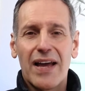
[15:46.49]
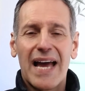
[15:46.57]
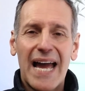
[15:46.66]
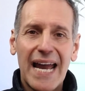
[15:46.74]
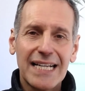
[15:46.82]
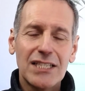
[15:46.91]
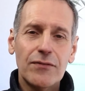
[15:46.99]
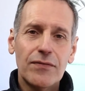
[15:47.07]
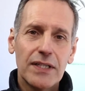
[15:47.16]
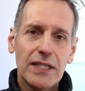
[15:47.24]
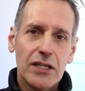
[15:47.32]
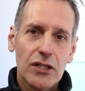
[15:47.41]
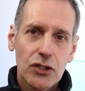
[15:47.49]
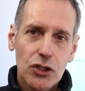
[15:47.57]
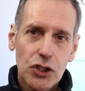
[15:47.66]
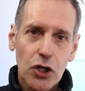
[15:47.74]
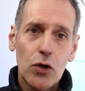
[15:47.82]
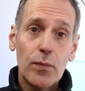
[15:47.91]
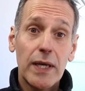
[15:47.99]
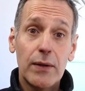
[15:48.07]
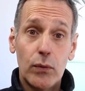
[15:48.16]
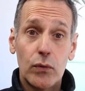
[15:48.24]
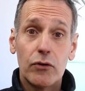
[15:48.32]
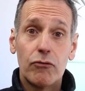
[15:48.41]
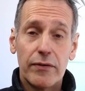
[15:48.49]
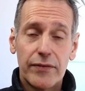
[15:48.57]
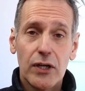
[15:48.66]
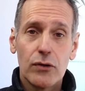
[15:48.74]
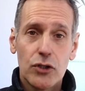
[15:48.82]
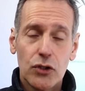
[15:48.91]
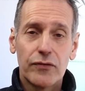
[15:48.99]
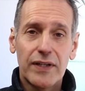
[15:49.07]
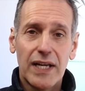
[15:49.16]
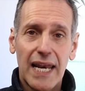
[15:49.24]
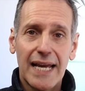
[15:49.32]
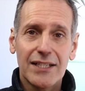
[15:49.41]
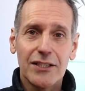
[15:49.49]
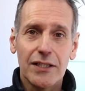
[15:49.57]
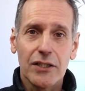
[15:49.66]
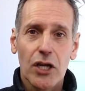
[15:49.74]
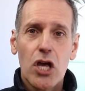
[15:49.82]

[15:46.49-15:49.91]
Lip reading: Actively show people the reviews you've collected.